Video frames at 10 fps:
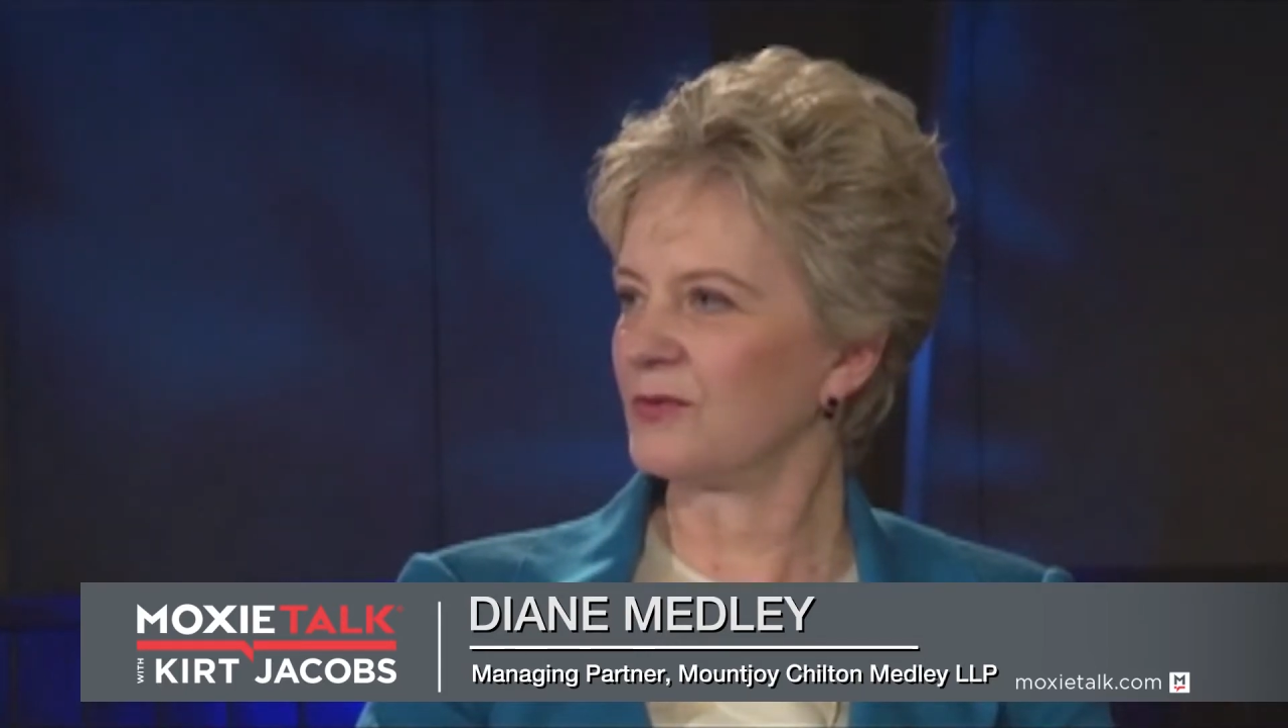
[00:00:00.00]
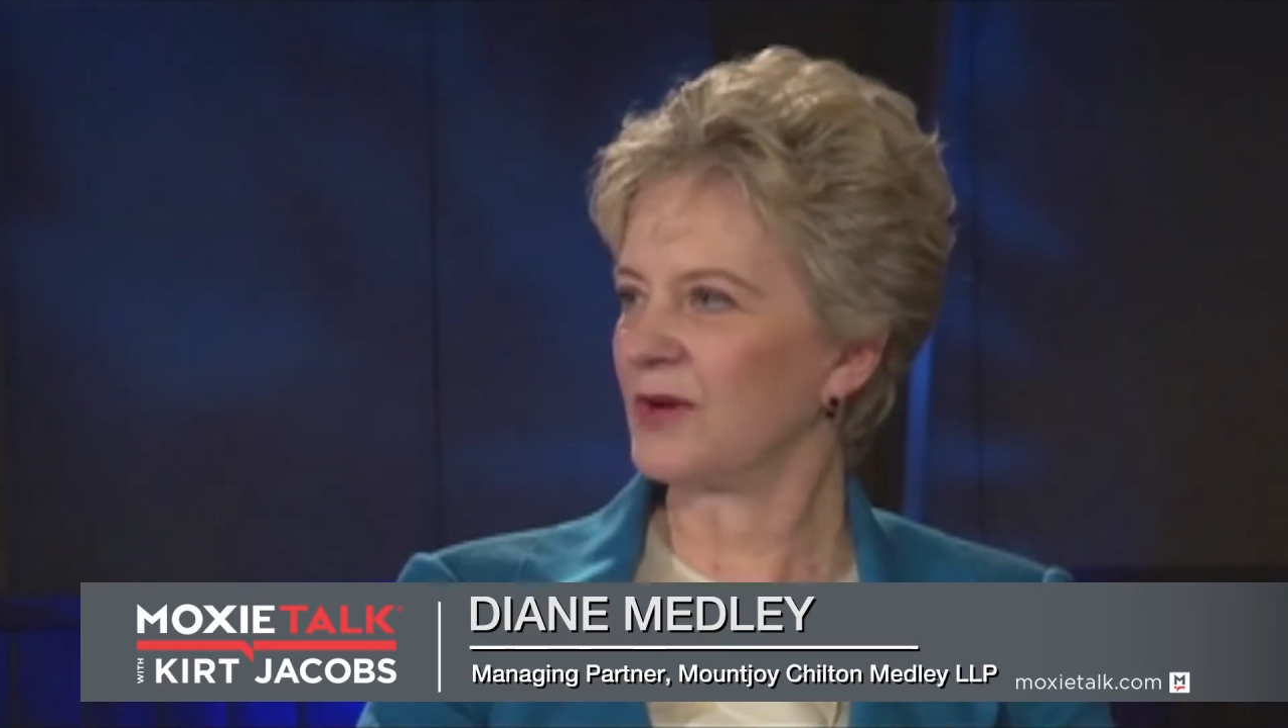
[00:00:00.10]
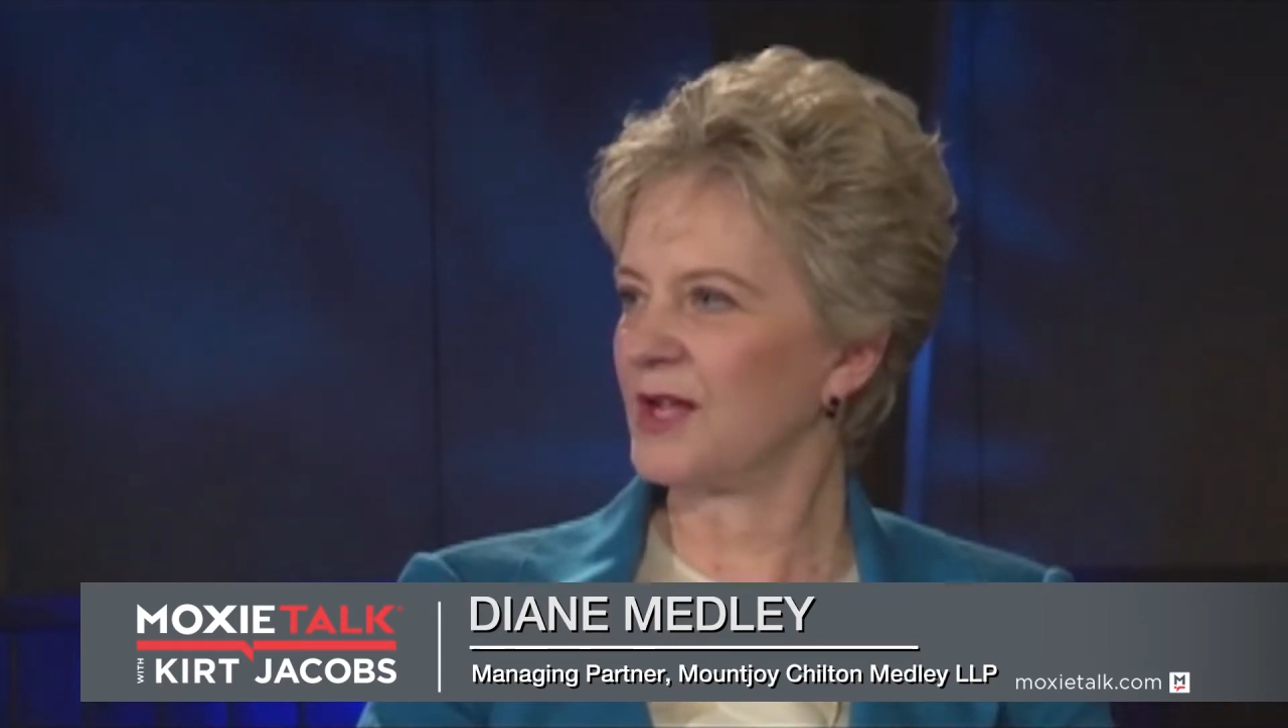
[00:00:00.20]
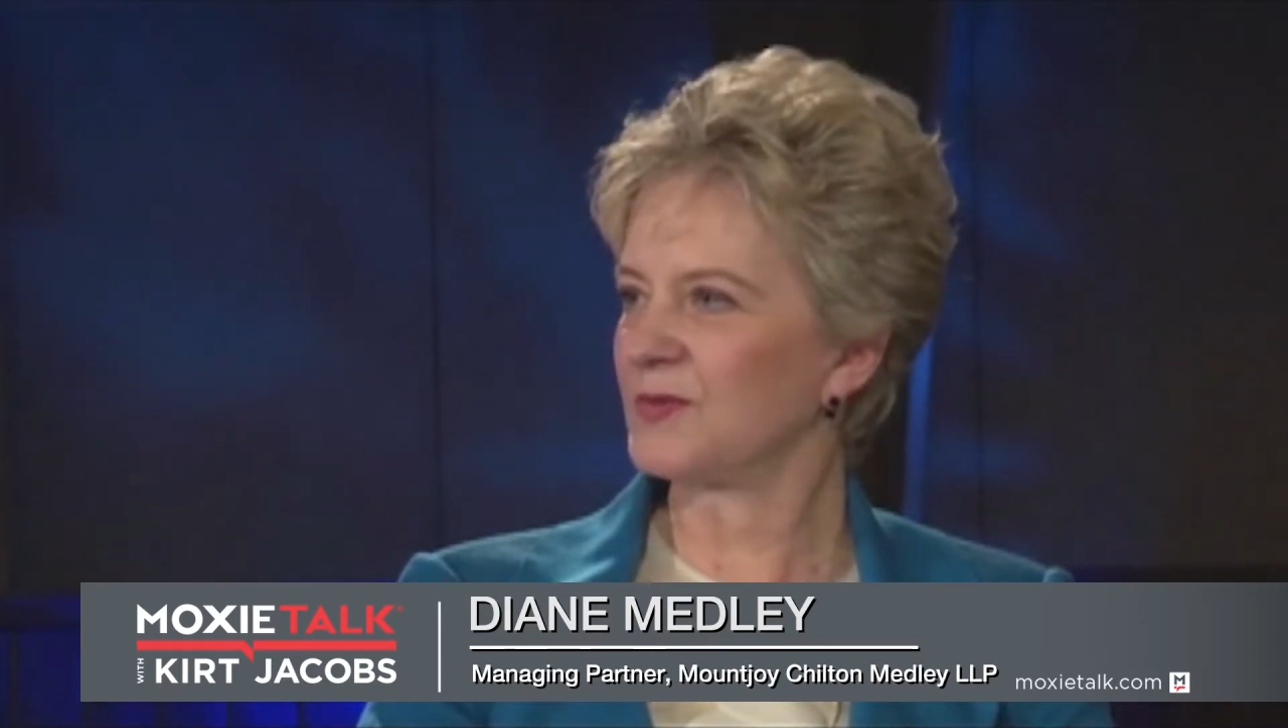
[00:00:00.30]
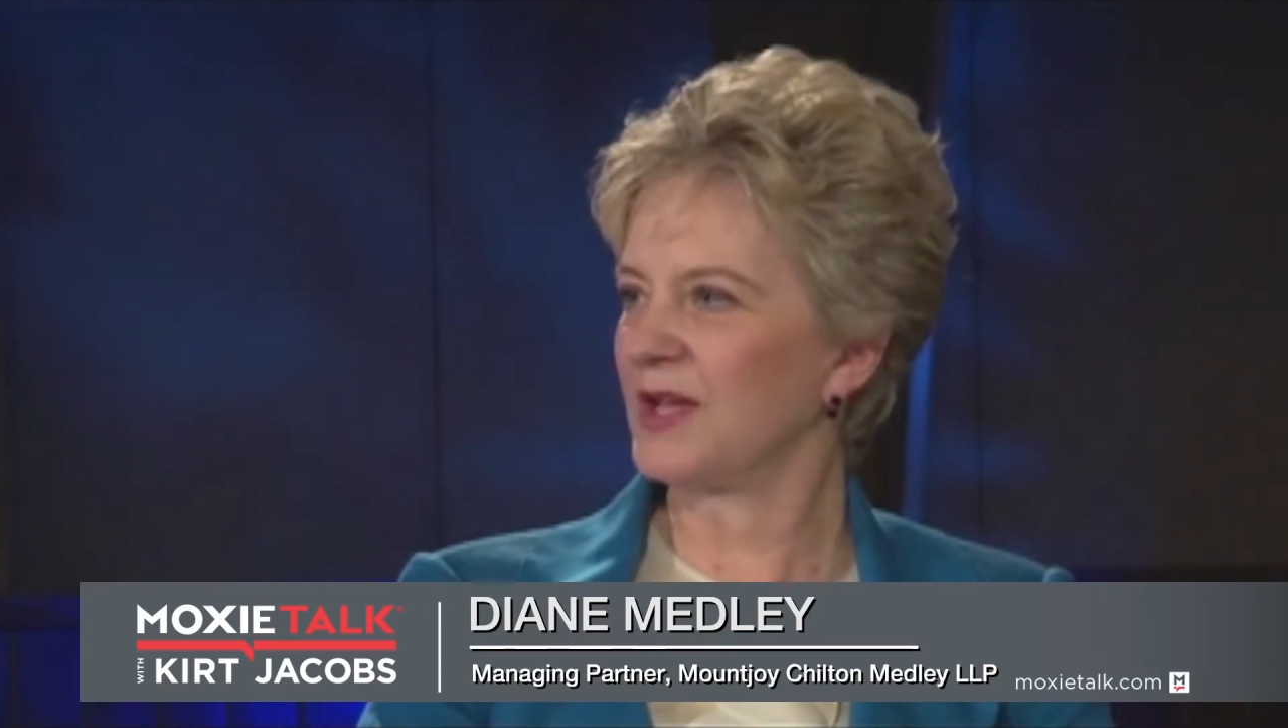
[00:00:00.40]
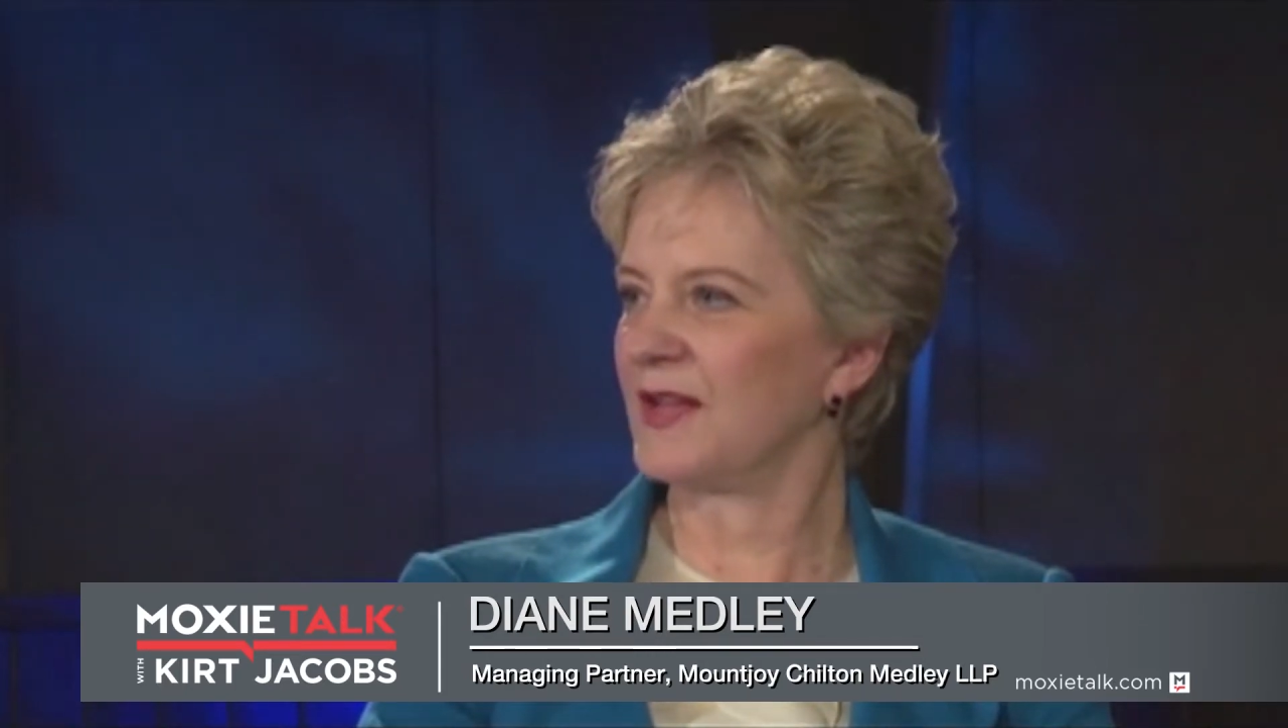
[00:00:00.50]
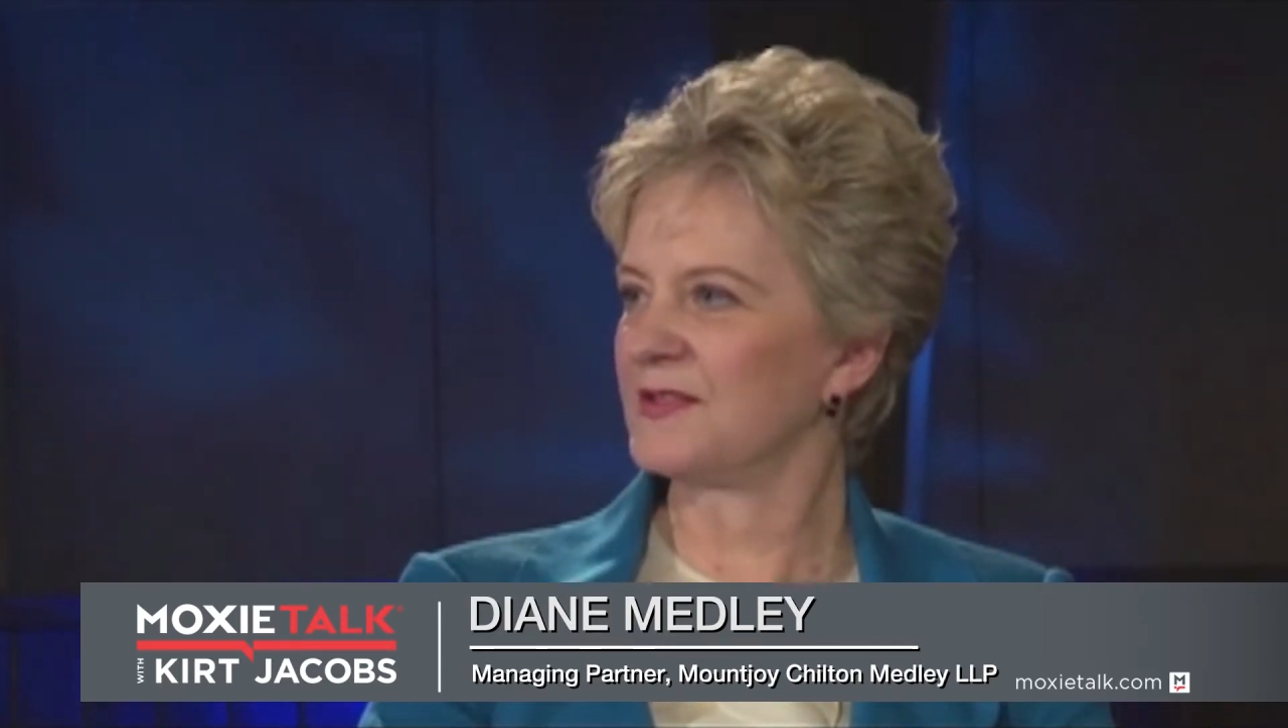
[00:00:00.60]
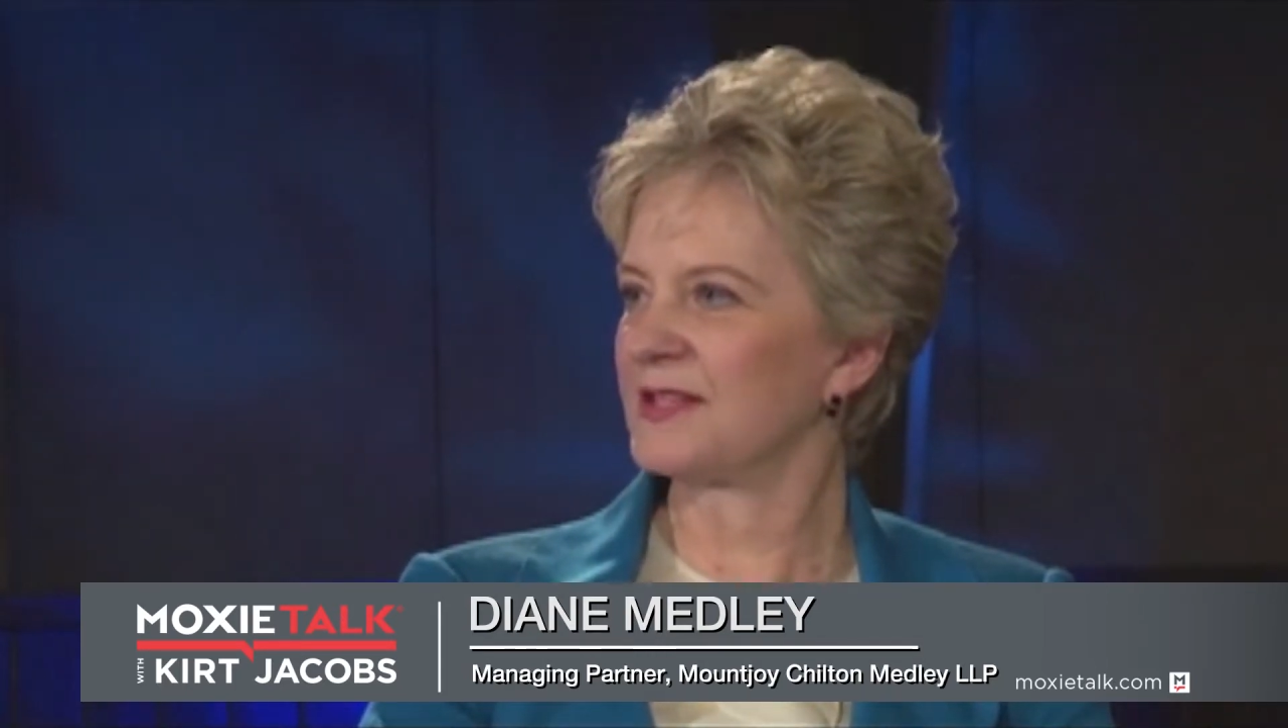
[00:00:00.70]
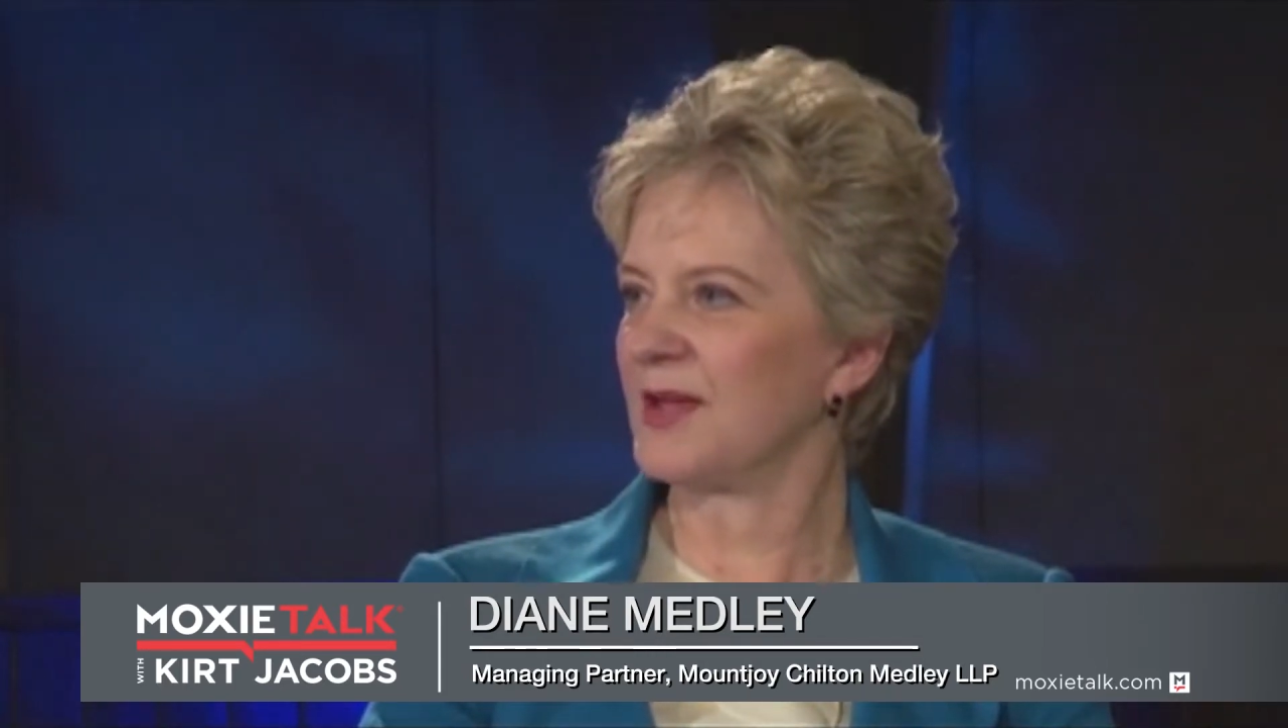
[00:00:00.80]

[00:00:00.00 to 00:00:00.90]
realized we had the